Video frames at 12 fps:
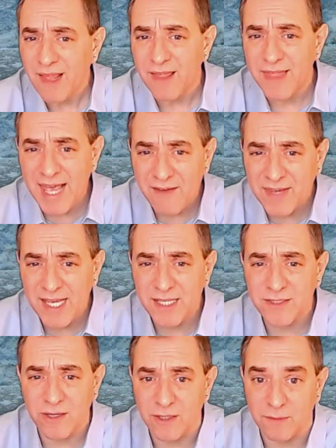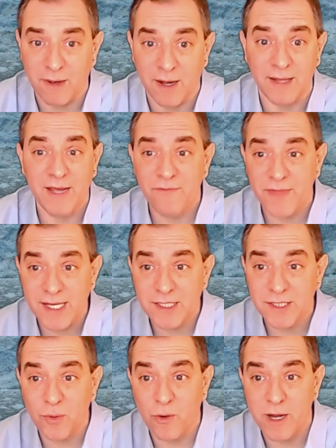They have kids on their mind. They have things
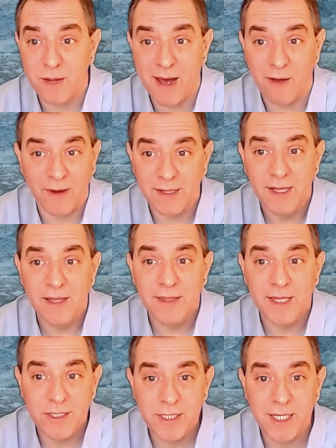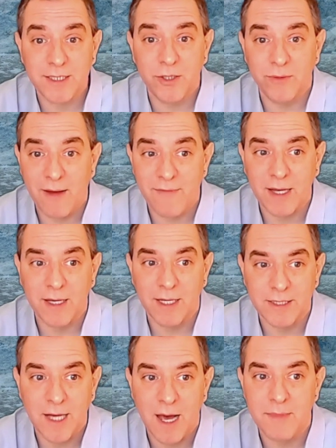to worry about, right? They just don't have that kind
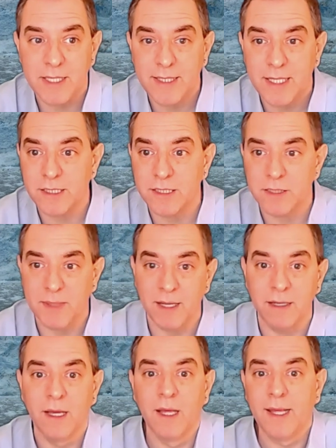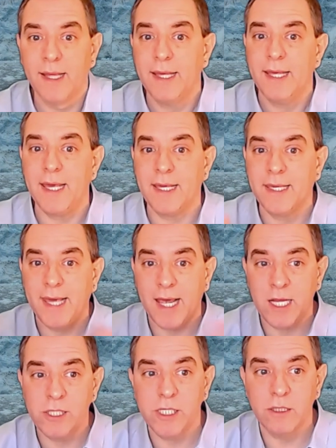of time and attention span.
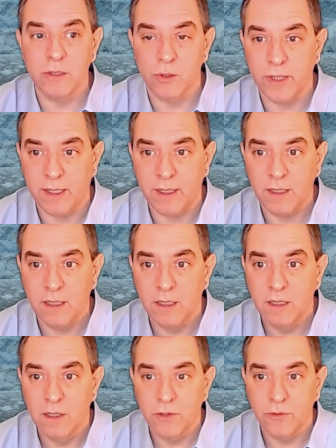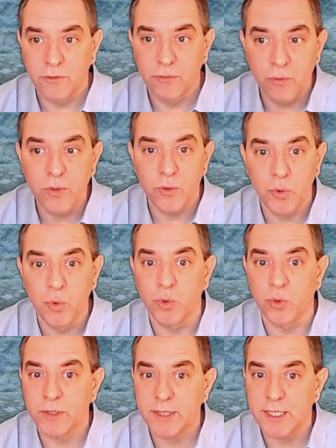Engaging learning through new
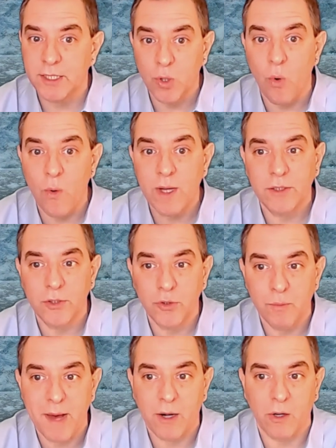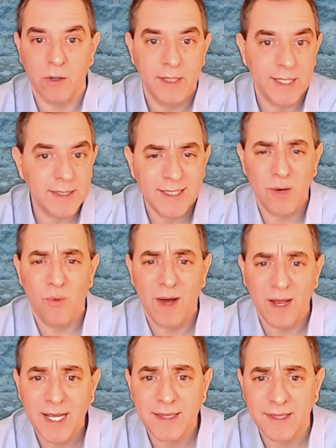tools is going to do better. It's going to take a
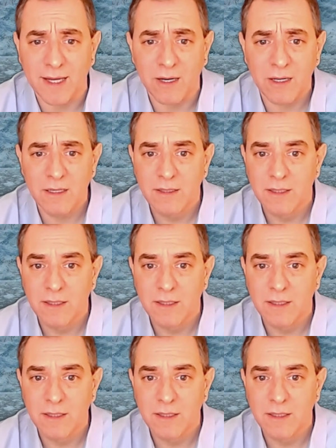while to get there.